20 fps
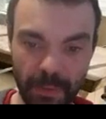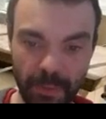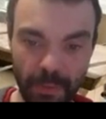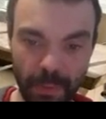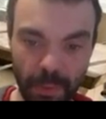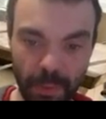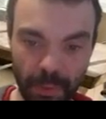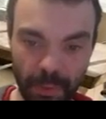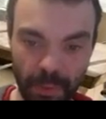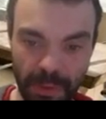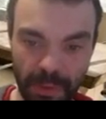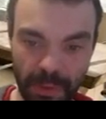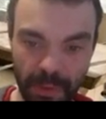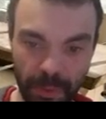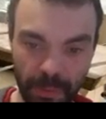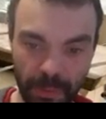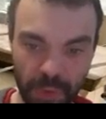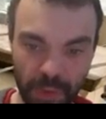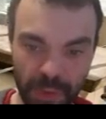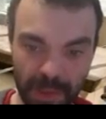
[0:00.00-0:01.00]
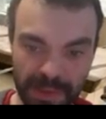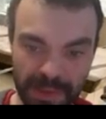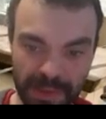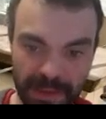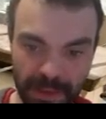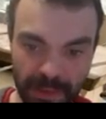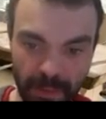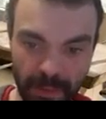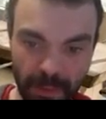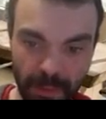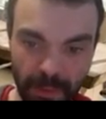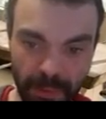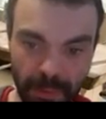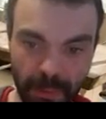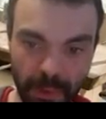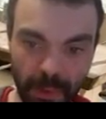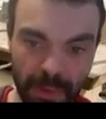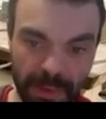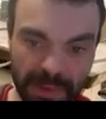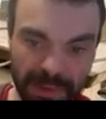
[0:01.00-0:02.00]
of the concrete objects, like all the
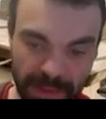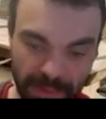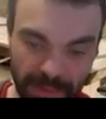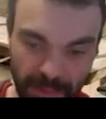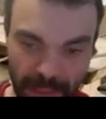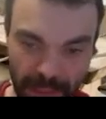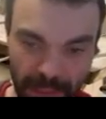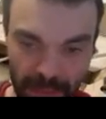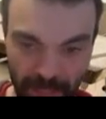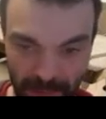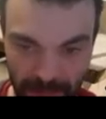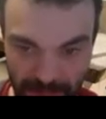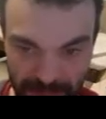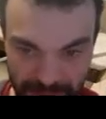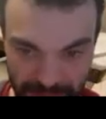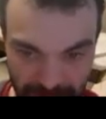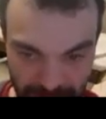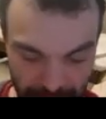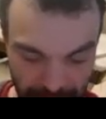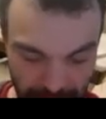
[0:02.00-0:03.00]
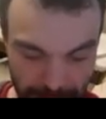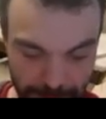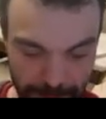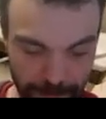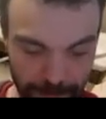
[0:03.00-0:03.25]
blocks that we have, A, B, C, D.